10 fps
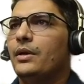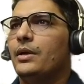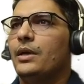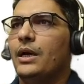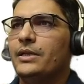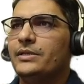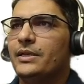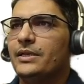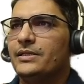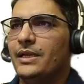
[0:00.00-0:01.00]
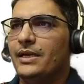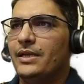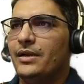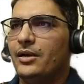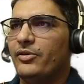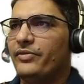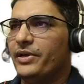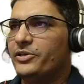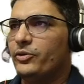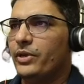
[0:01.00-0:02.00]
Answer is Delta, Run of
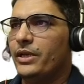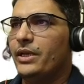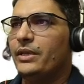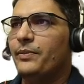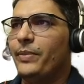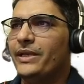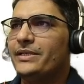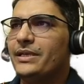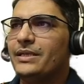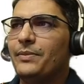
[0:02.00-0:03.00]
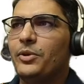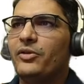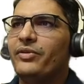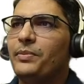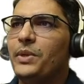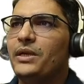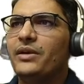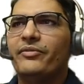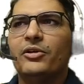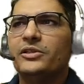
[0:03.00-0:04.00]
Kutch. Okay. The best example of
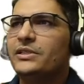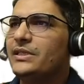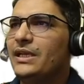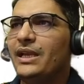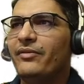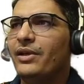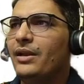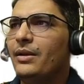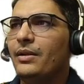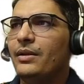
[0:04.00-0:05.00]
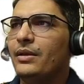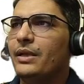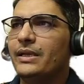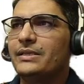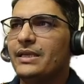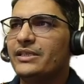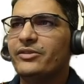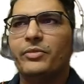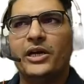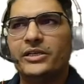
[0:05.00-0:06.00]
repeated falls in sea level, extensive
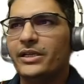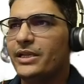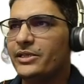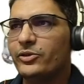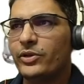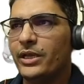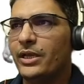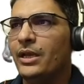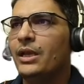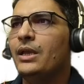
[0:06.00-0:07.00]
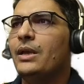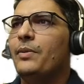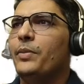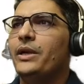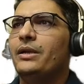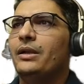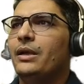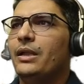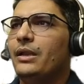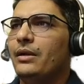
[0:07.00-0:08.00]
marshland, that's okay. But
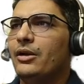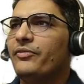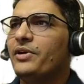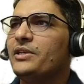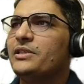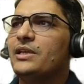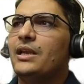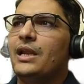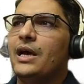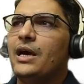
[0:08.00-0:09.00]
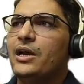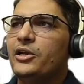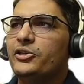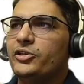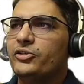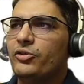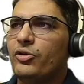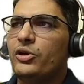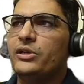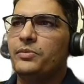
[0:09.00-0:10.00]
Run of Kutch is a large
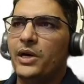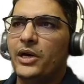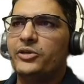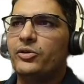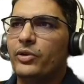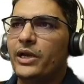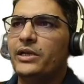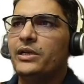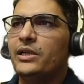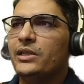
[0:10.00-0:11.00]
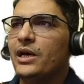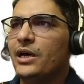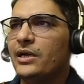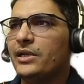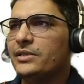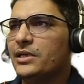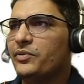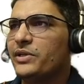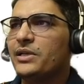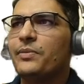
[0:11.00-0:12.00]
salt marsh located in Thar Desert,
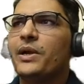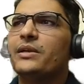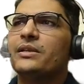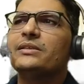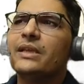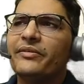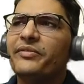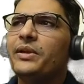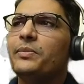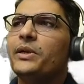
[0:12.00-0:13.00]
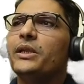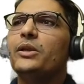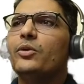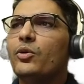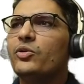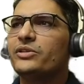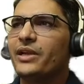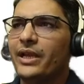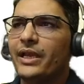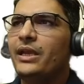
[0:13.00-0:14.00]
western part. This everybody knows,
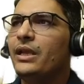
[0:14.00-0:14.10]
right?